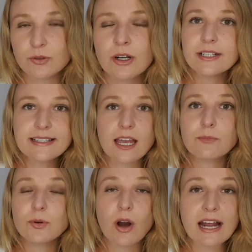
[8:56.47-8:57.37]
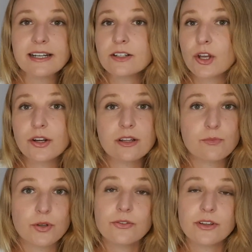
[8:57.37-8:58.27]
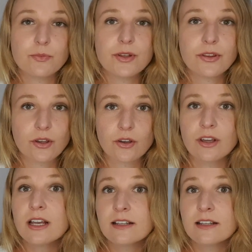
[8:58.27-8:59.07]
For example, I didn't go to the movie with her